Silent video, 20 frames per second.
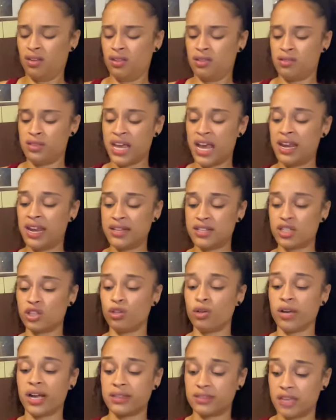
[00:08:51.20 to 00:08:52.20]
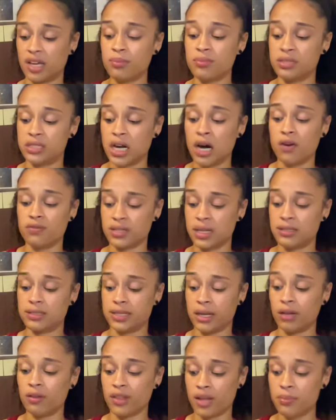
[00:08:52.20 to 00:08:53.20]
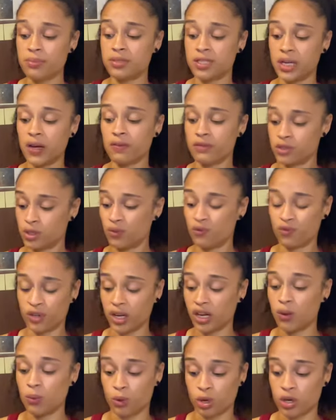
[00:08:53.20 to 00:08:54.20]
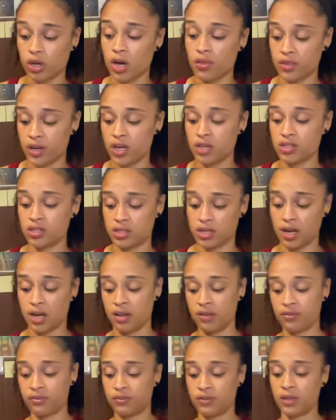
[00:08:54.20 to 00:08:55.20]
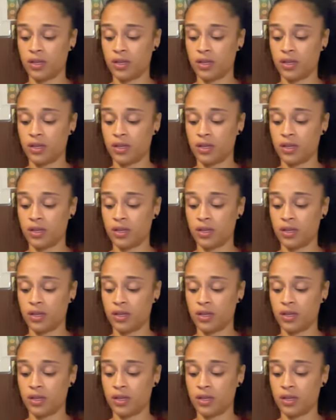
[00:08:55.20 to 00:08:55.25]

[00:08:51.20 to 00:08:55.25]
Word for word: They need to look at themselves and tell themselves to freaking work on their stuff.